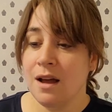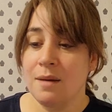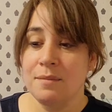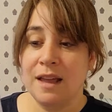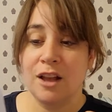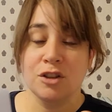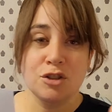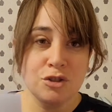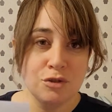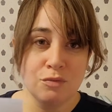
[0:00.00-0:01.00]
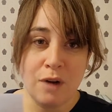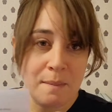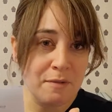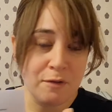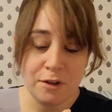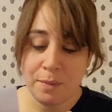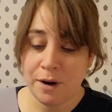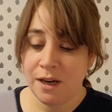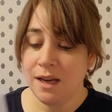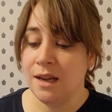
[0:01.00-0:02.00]
like right before the
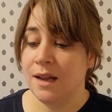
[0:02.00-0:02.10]
party.